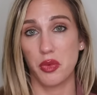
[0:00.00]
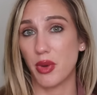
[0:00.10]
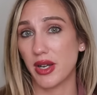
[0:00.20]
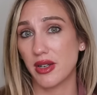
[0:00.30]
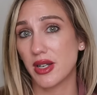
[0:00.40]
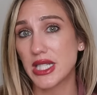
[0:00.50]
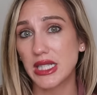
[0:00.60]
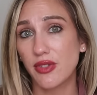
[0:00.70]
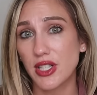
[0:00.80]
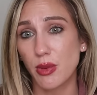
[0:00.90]
Why didn't I
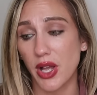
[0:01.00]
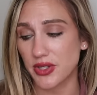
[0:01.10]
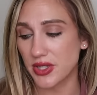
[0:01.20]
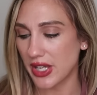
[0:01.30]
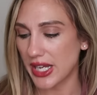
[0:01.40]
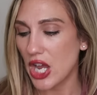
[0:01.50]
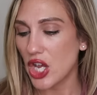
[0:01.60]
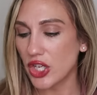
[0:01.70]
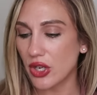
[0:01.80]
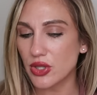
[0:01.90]
take the Fix Plus? Like,
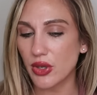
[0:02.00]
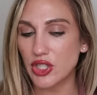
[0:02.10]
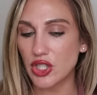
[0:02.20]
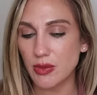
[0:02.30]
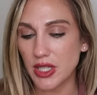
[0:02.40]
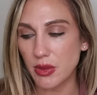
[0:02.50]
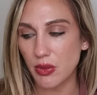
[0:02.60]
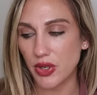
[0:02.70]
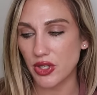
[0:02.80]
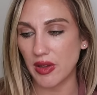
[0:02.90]
you know, so it just makes me
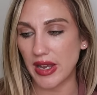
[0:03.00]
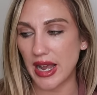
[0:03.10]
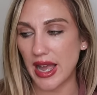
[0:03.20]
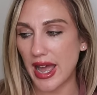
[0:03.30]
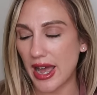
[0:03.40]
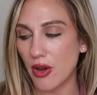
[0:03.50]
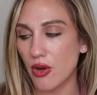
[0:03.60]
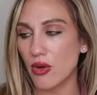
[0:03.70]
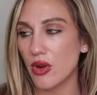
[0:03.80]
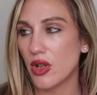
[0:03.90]
wonder like
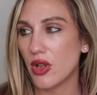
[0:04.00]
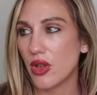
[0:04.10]
how